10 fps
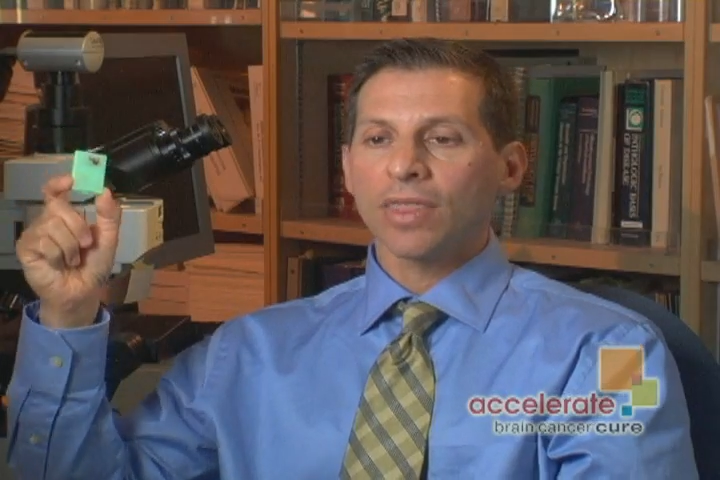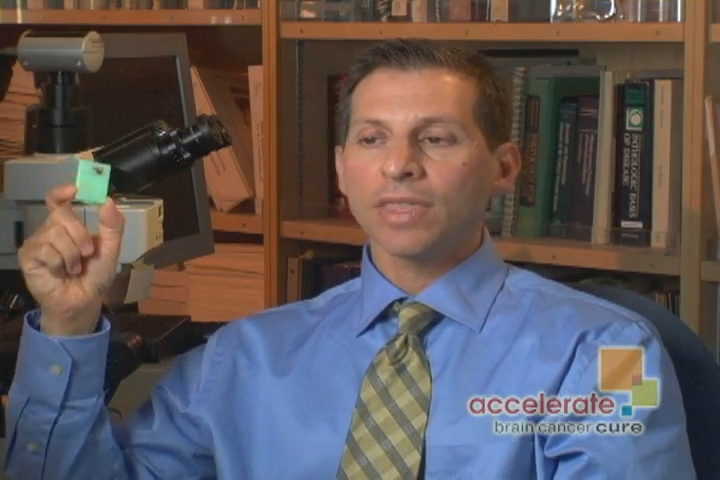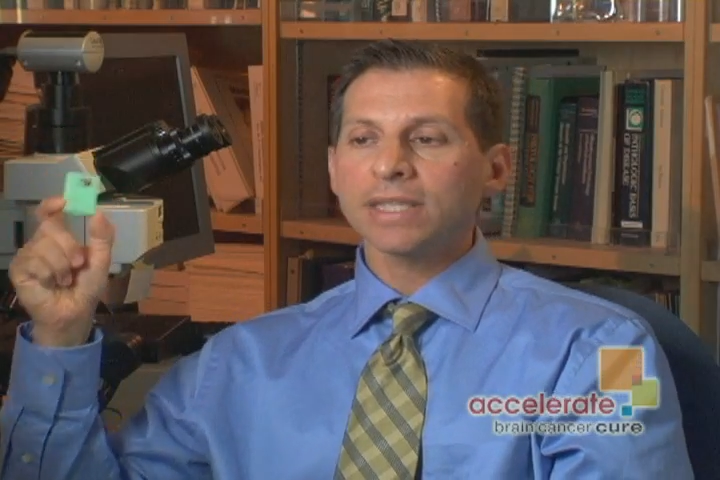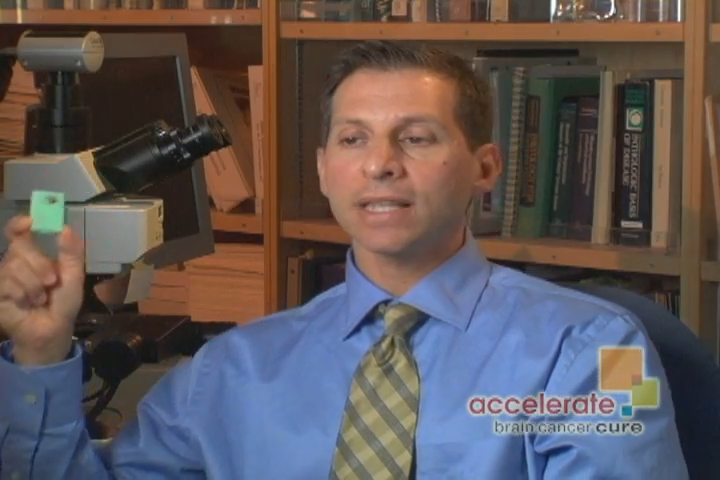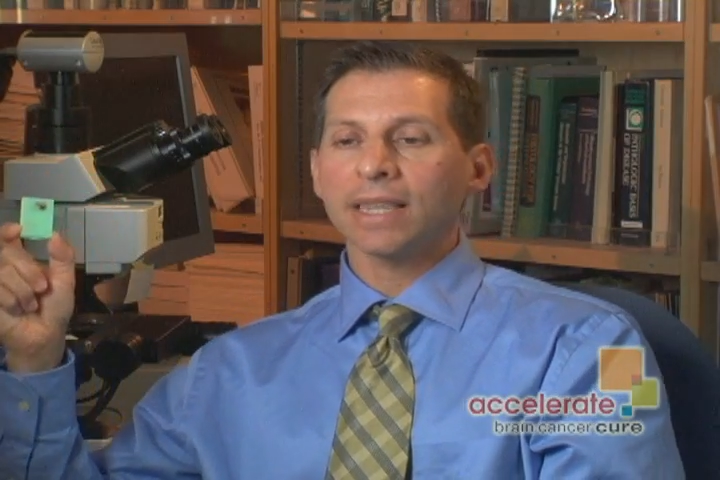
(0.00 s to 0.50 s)

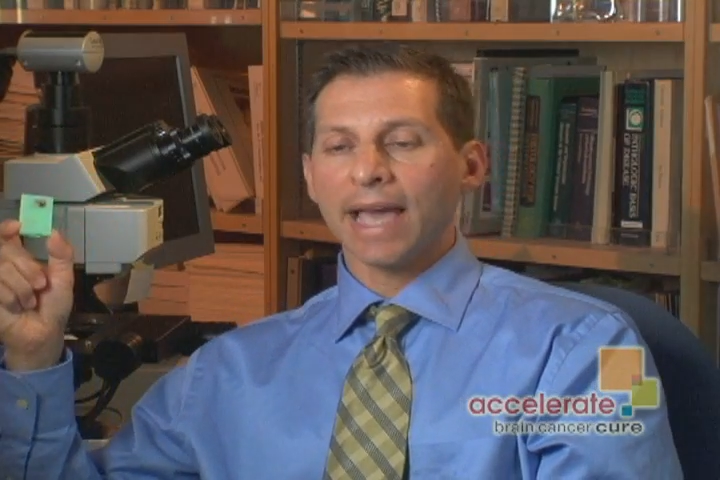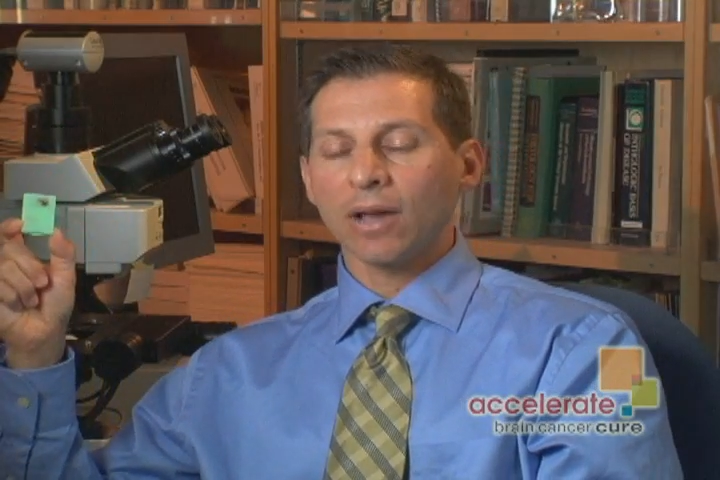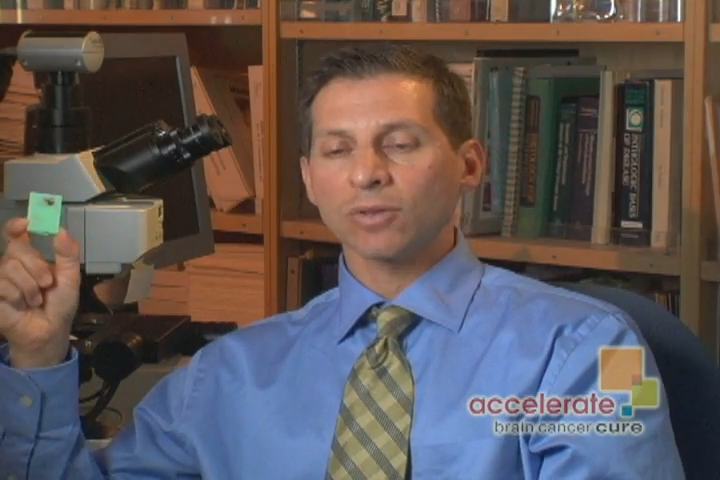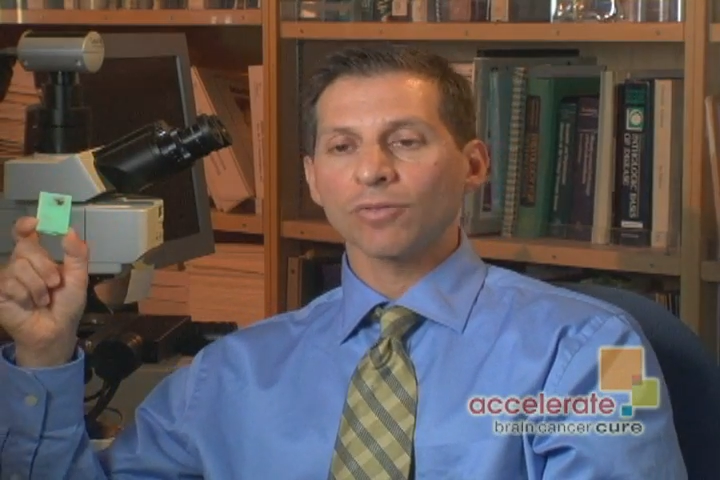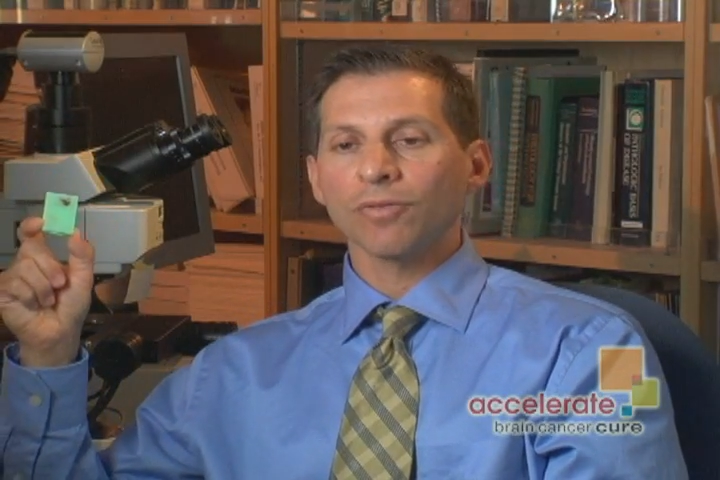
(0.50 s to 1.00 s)
This
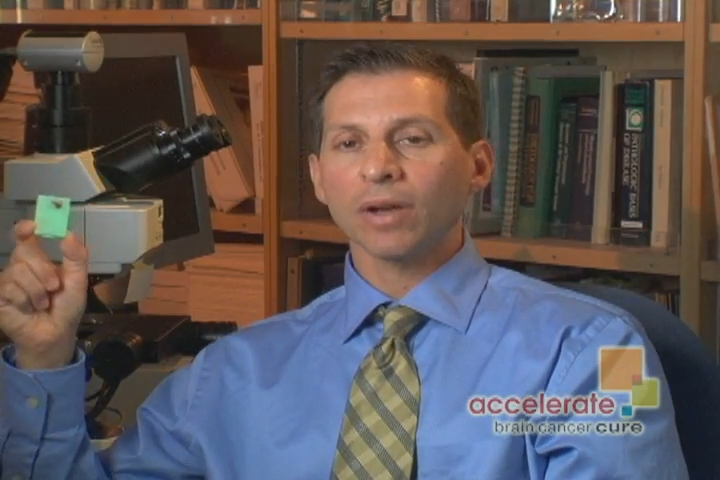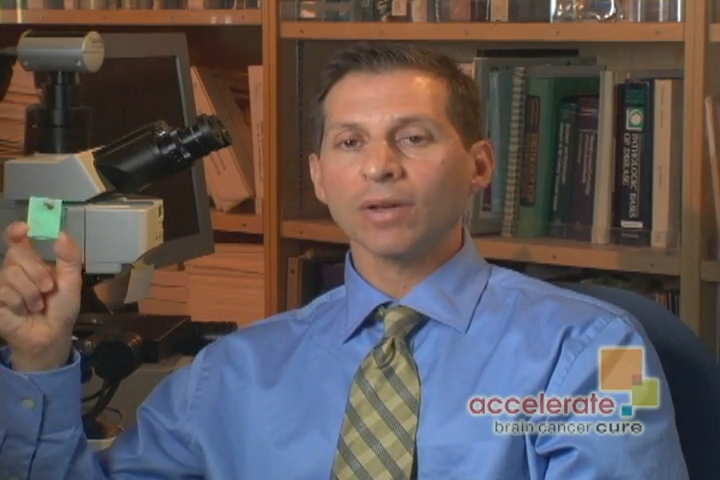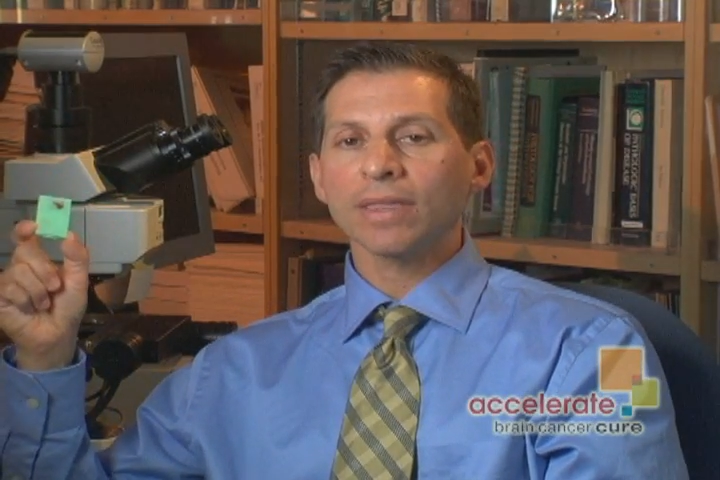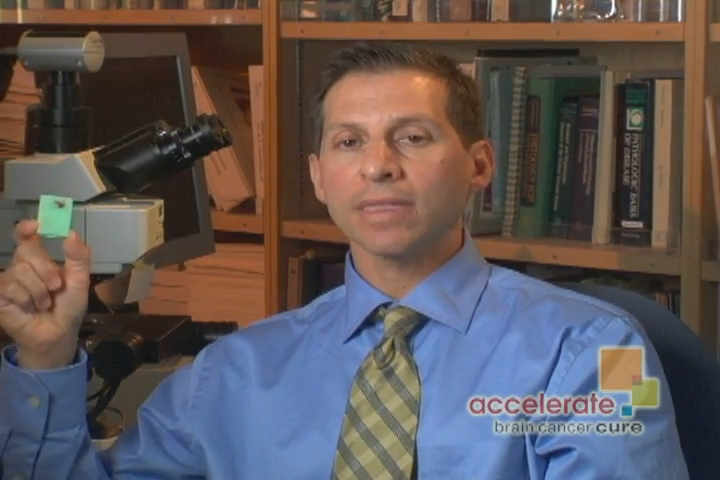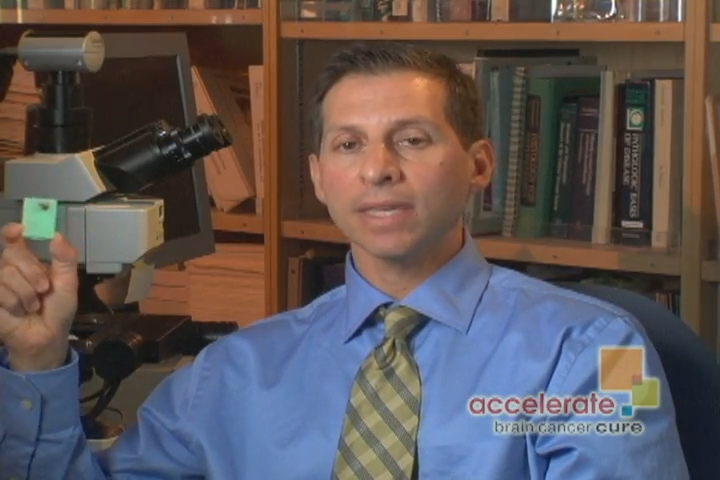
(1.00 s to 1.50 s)
allows
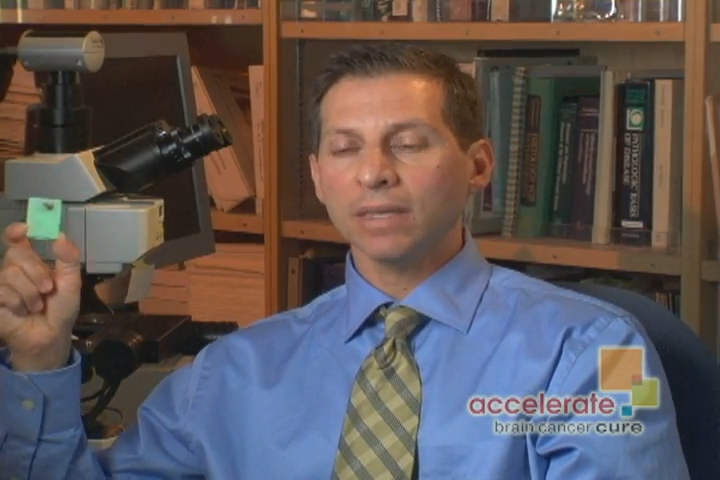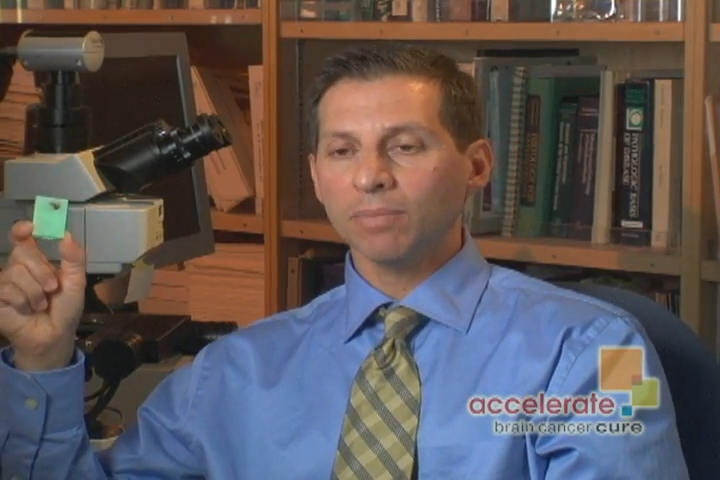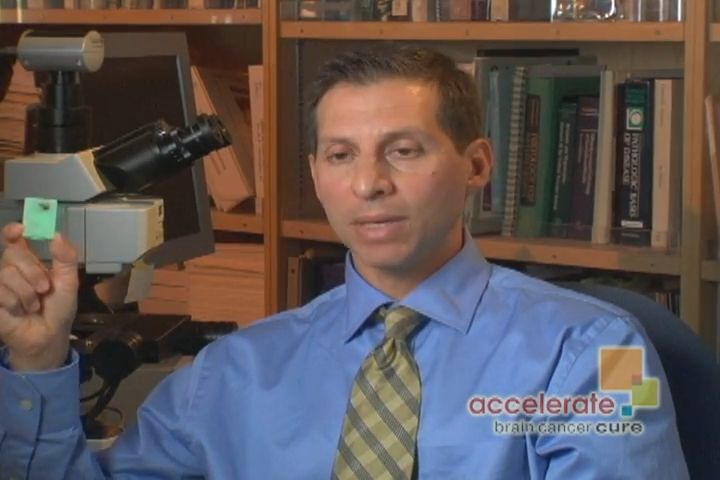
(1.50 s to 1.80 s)
very thin